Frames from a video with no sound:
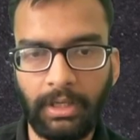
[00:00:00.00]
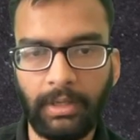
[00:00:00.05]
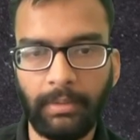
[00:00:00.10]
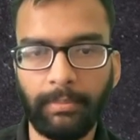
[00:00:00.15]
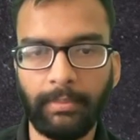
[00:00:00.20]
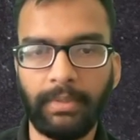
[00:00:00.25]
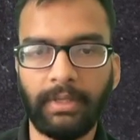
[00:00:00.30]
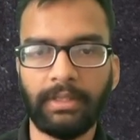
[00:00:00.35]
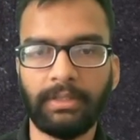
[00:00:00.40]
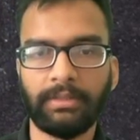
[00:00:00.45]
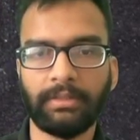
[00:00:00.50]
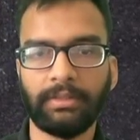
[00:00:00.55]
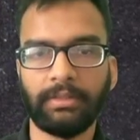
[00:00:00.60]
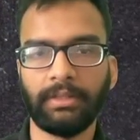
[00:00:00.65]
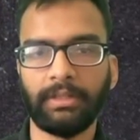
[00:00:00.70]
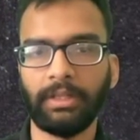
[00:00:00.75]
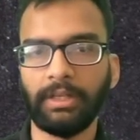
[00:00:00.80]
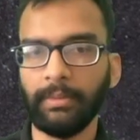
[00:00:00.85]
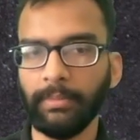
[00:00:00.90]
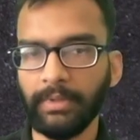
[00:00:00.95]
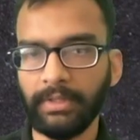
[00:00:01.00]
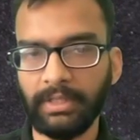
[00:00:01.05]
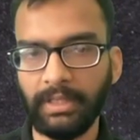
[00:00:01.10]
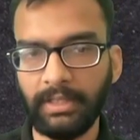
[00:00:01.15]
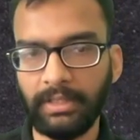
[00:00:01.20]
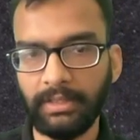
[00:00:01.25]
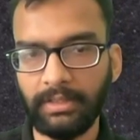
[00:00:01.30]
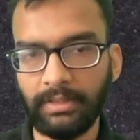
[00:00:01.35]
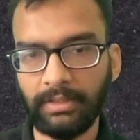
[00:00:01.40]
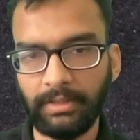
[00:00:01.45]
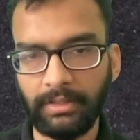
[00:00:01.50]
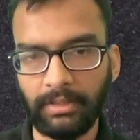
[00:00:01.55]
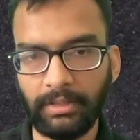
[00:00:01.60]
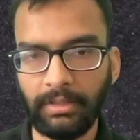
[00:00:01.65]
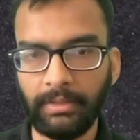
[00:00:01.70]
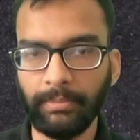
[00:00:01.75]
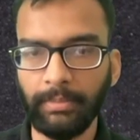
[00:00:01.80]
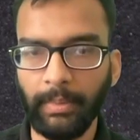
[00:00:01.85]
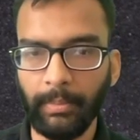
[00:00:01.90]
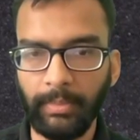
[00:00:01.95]
plus represents
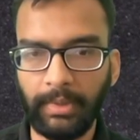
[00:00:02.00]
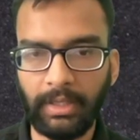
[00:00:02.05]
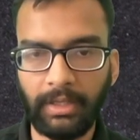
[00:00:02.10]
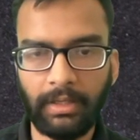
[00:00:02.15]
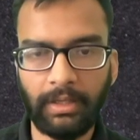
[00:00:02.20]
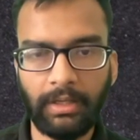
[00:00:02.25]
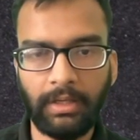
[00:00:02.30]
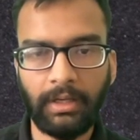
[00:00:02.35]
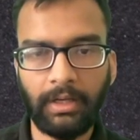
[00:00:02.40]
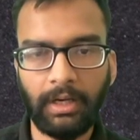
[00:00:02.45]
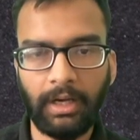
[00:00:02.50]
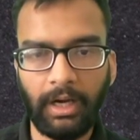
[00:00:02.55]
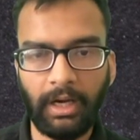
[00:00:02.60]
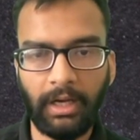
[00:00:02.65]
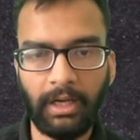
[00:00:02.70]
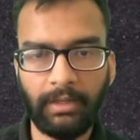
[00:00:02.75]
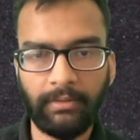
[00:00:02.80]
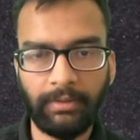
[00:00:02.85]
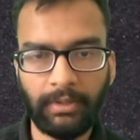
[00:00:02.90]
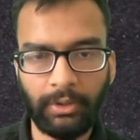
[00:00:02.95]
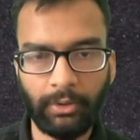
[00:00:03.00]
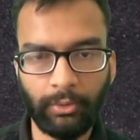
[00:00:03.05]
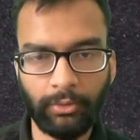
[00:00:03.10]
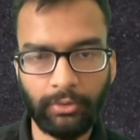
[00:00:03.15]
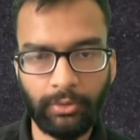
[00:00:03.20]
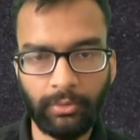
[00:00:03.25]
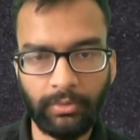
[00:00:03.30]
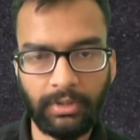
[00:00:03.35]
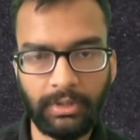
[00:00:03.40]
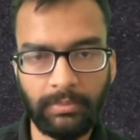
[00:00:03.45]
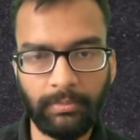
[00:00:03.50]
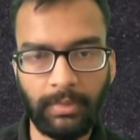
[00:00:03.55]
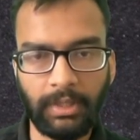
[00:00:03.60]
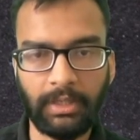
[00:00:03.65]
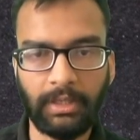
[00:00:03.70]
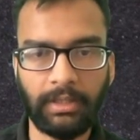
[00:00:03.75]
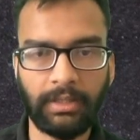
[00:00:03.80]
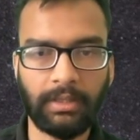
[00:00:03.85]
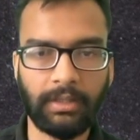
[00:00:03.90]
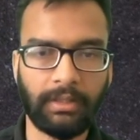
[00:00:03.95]
public. I will go through this
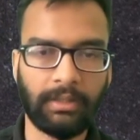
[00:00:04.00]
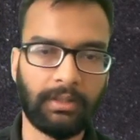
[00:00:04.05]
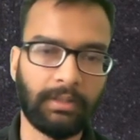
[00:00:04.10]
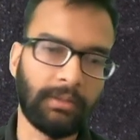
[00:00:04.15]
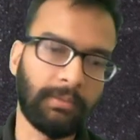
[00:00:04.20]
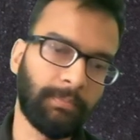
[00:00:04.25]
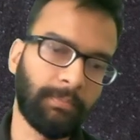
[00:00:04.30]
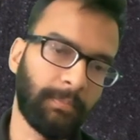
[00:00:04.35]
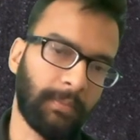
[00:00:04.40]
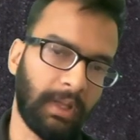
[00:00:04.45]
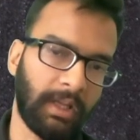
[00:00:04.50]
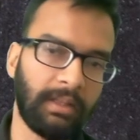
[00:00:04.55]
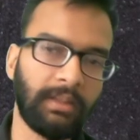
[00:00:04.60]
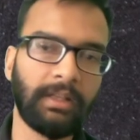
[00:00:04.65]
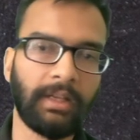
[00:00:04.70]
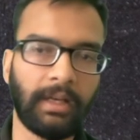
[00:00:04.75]
builder in the